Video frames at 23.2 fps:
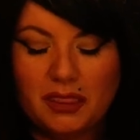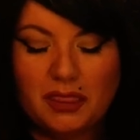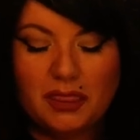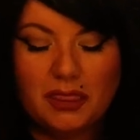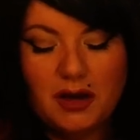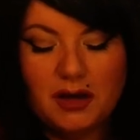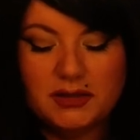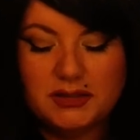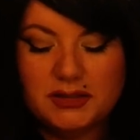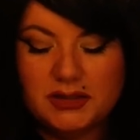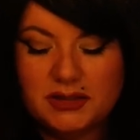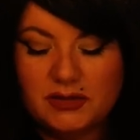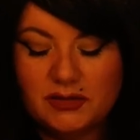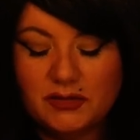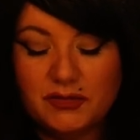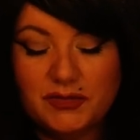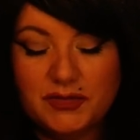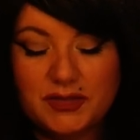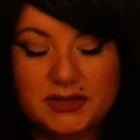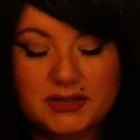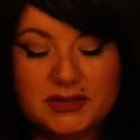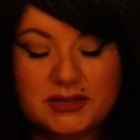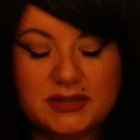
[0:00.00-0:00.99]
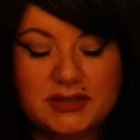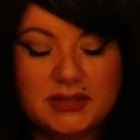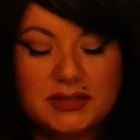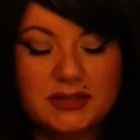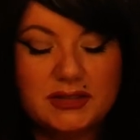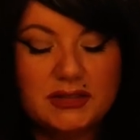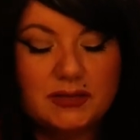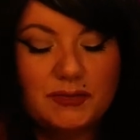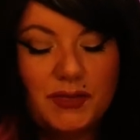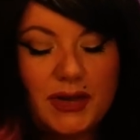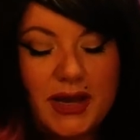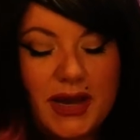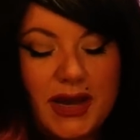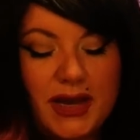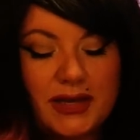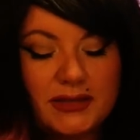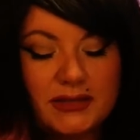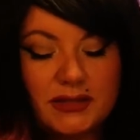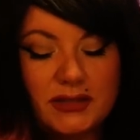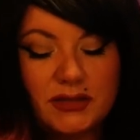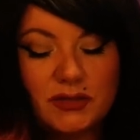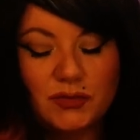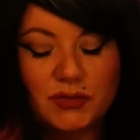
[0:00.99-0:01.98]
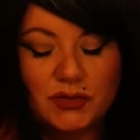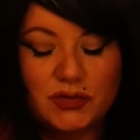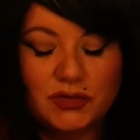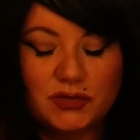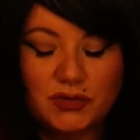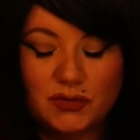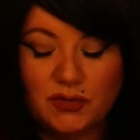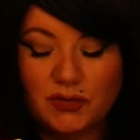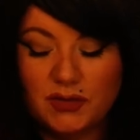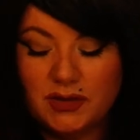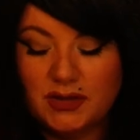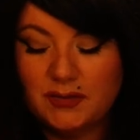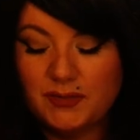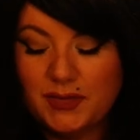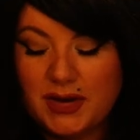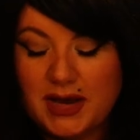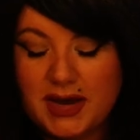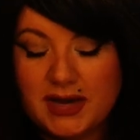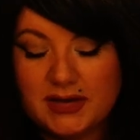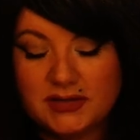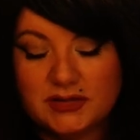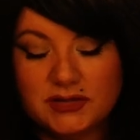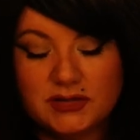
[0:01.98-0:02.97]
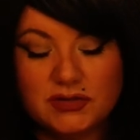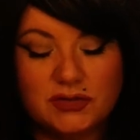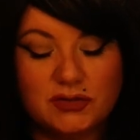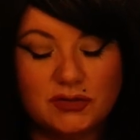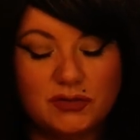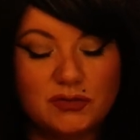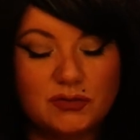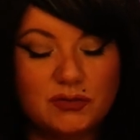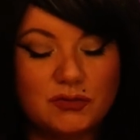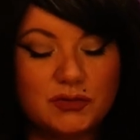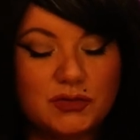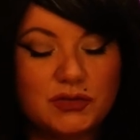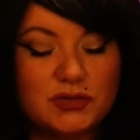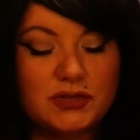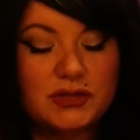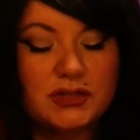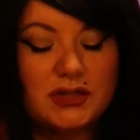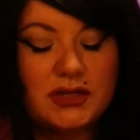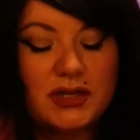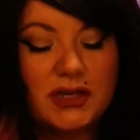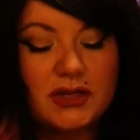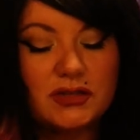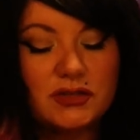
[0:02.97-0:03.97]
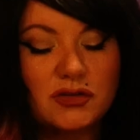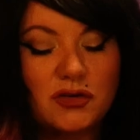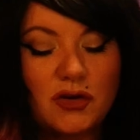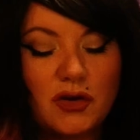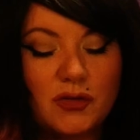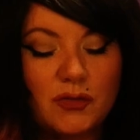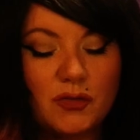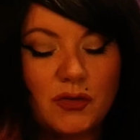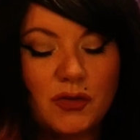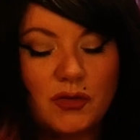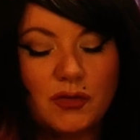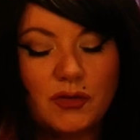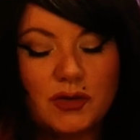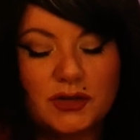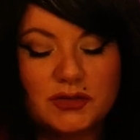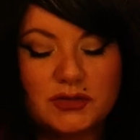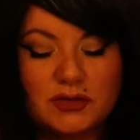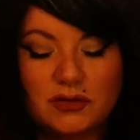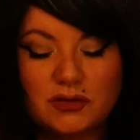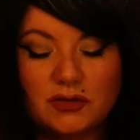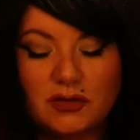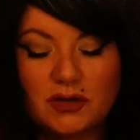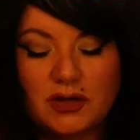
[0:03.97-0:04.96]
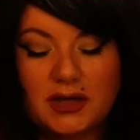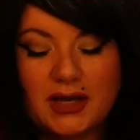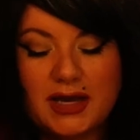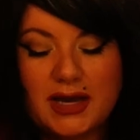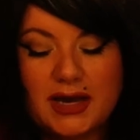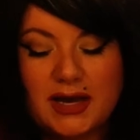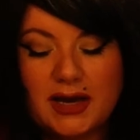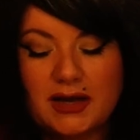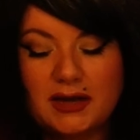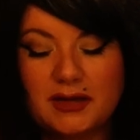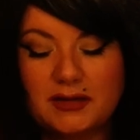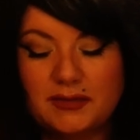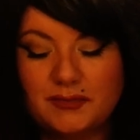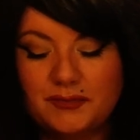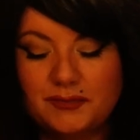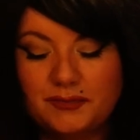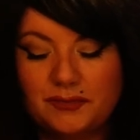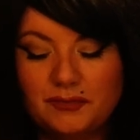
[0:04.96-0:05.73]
until this season passes, which is going to pass soon, which is the next card we're going to look at.